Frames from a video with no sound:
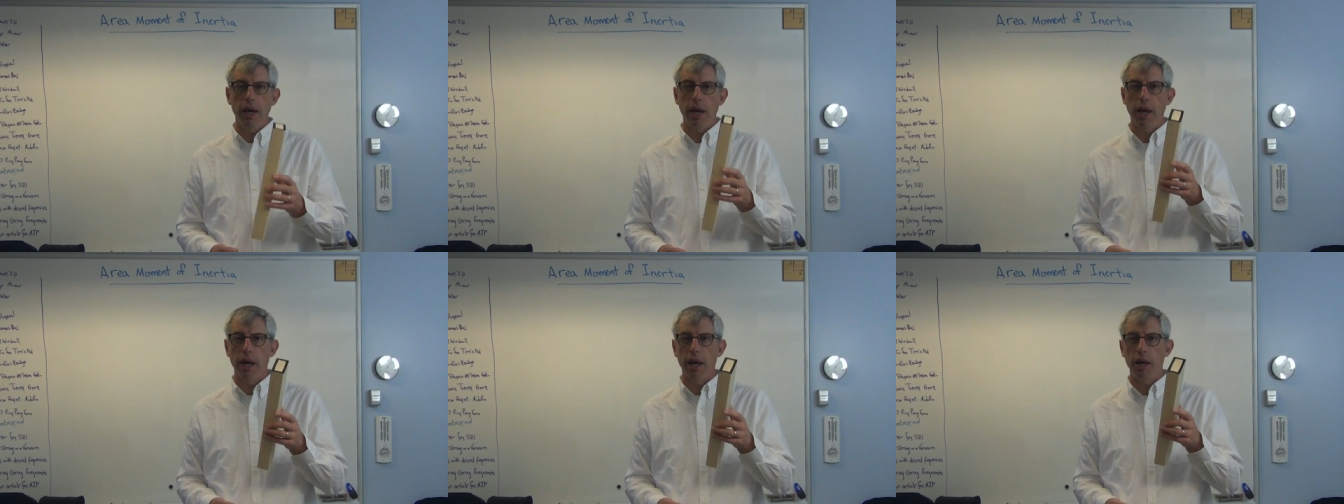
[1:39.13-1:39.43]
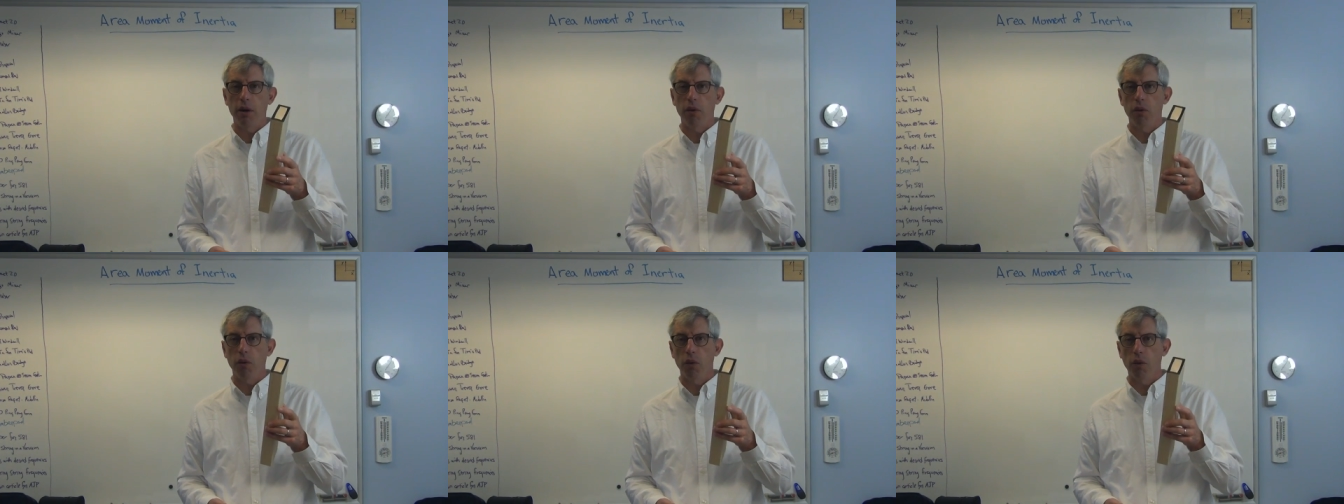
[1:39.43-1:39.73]

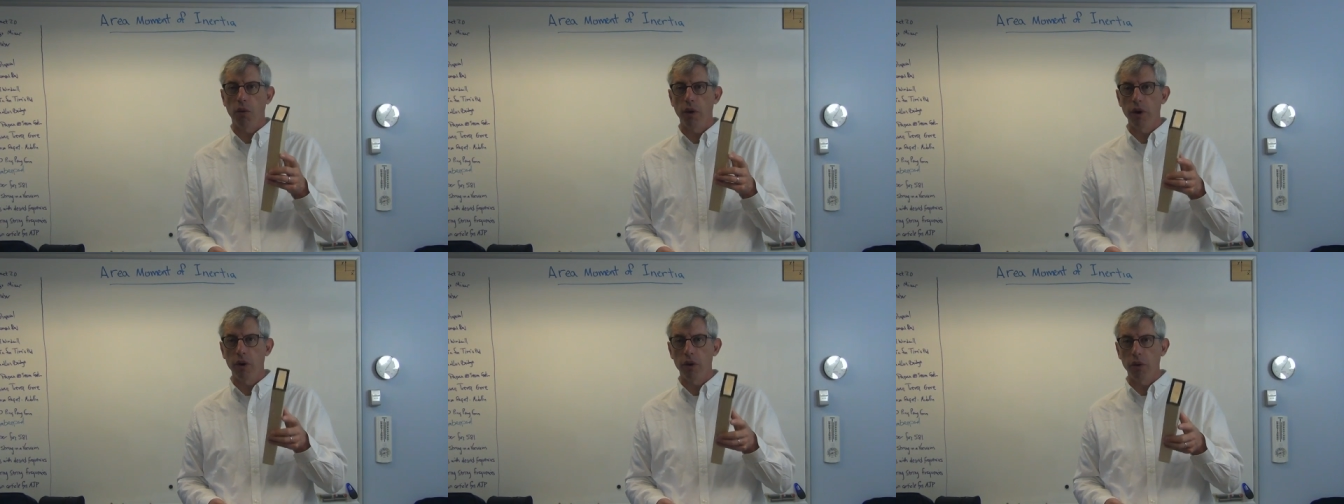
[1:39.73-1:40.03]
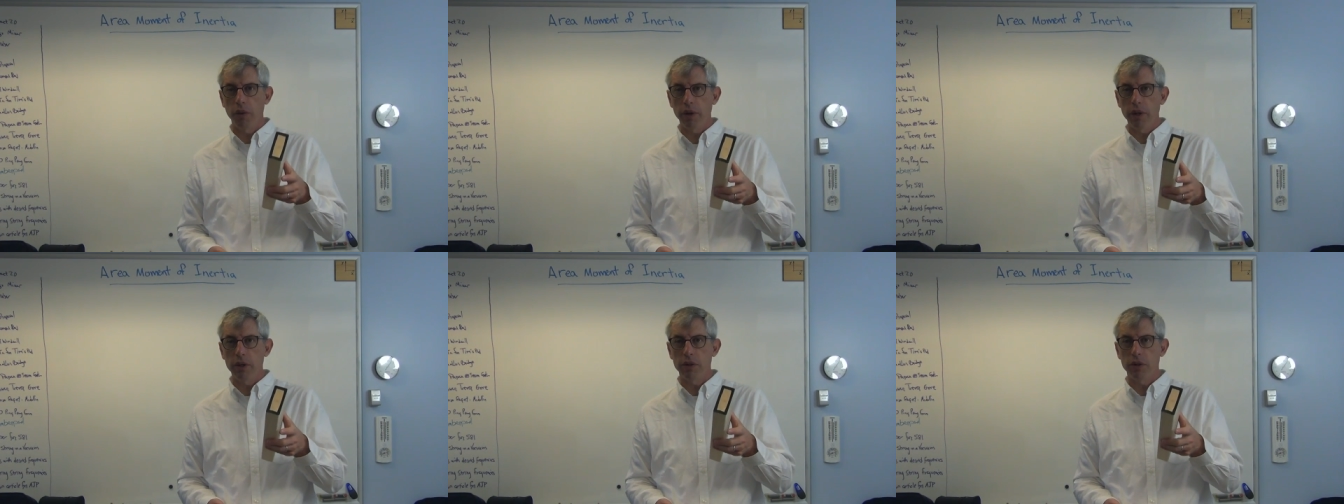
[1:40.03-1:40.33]
And one of the
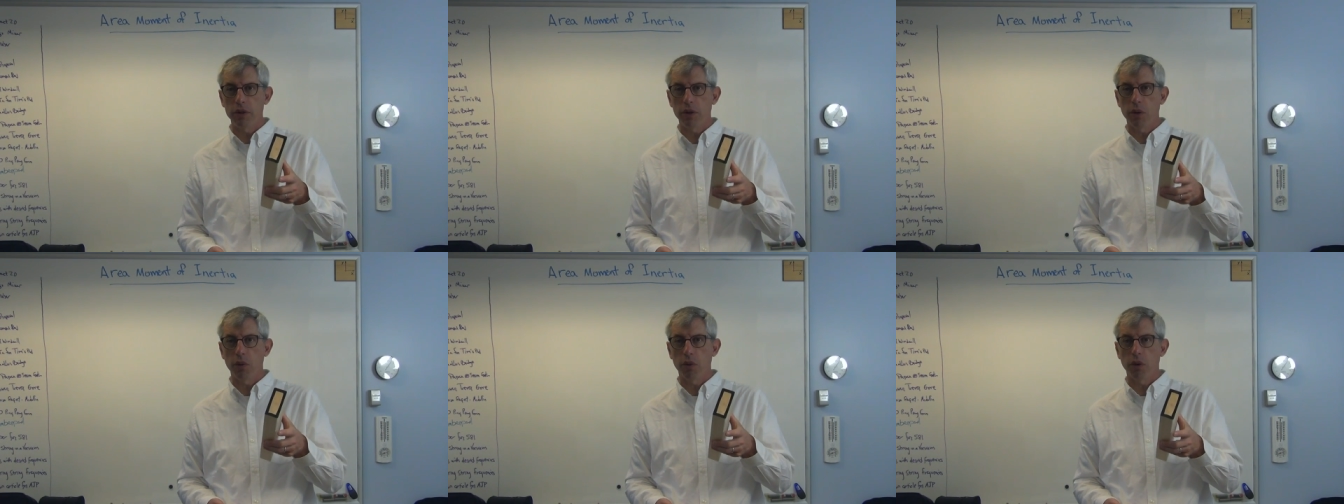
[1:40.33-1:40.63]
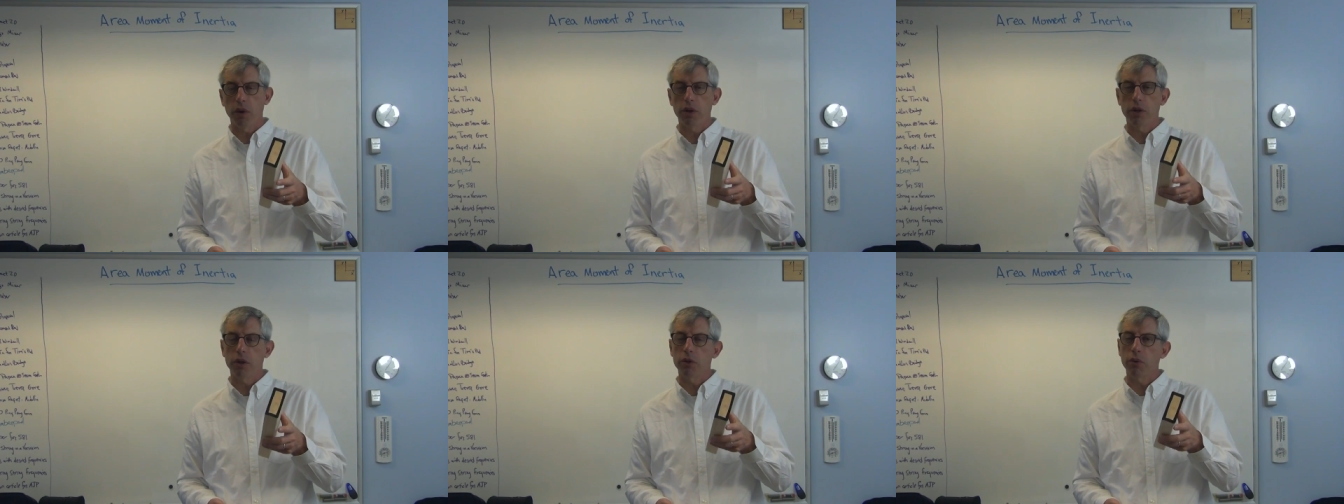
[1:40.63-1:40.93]
reasons it
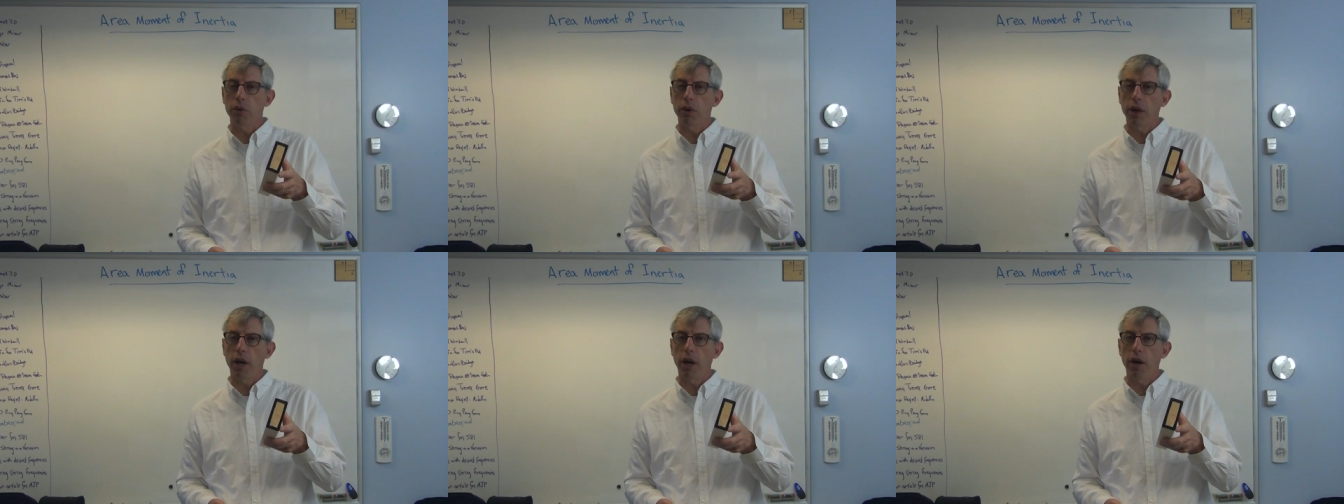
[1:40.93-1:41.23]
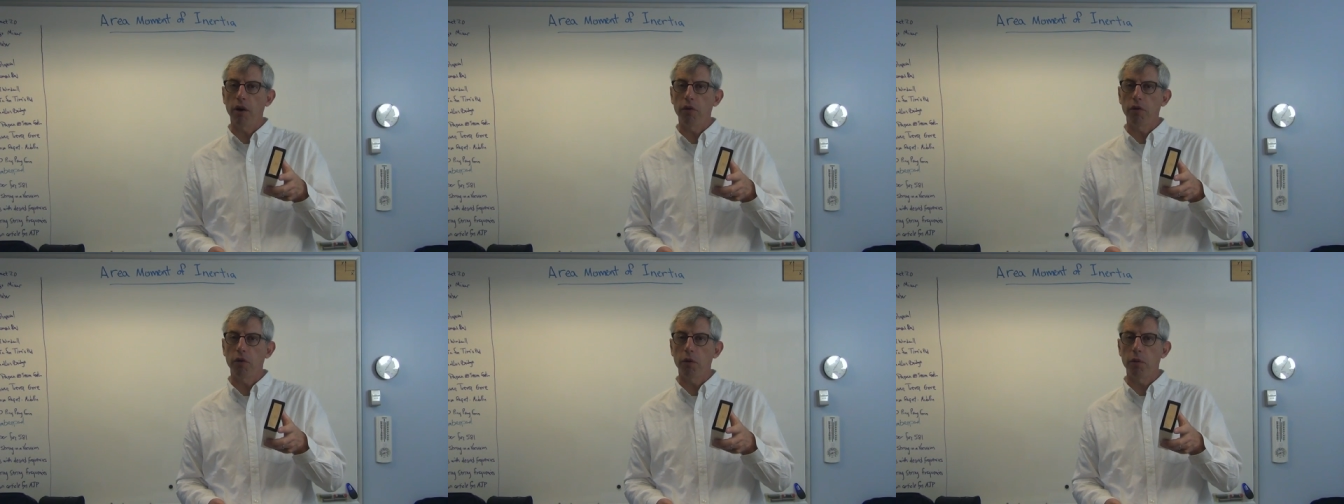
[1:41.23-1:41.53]
works is we're
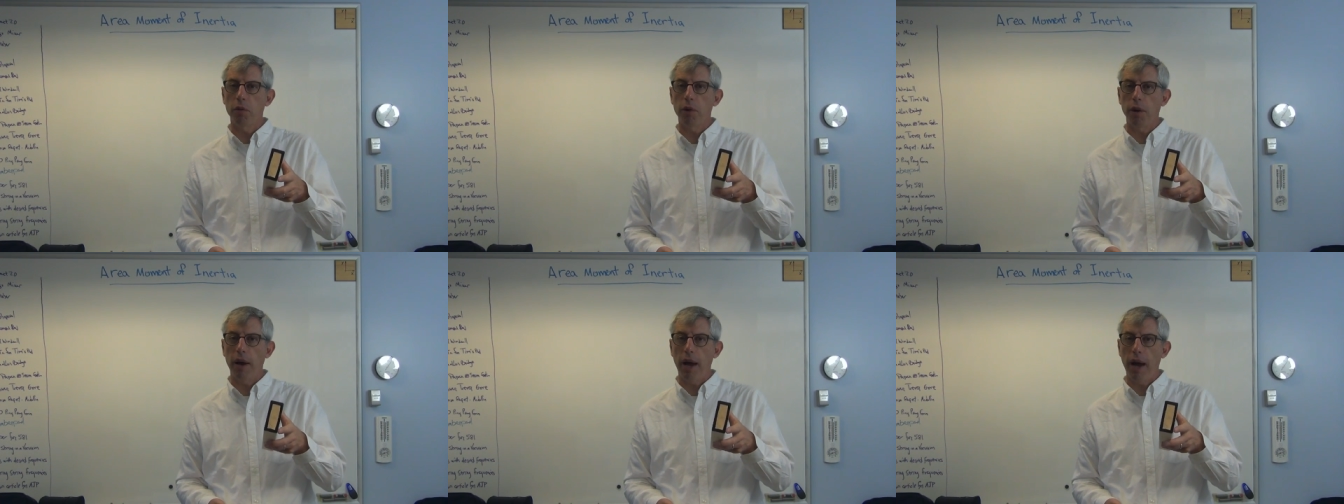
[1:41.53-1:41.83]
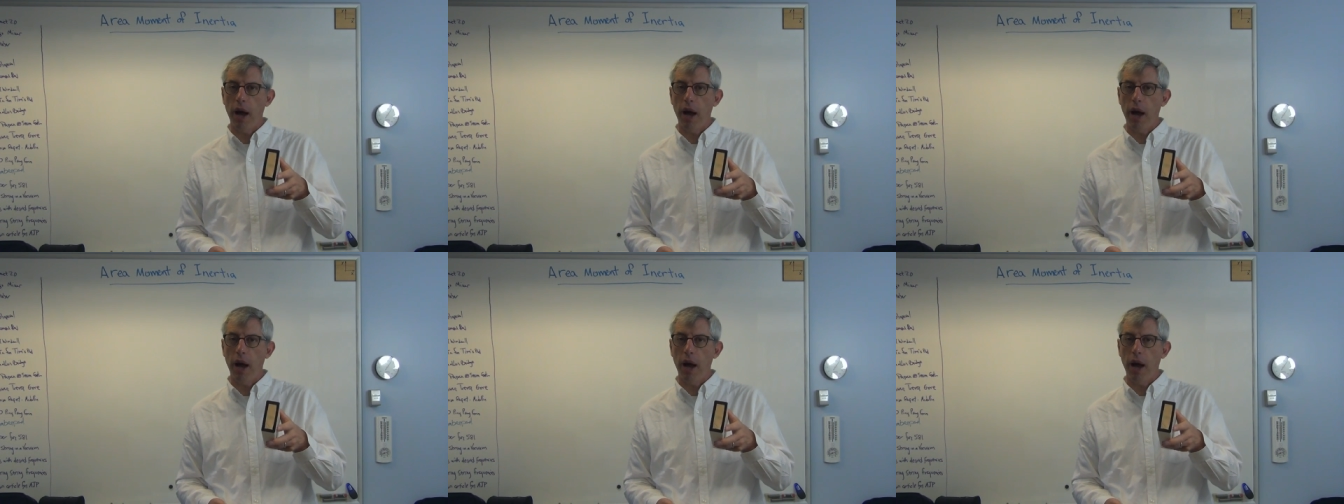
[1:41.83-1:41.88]
careful about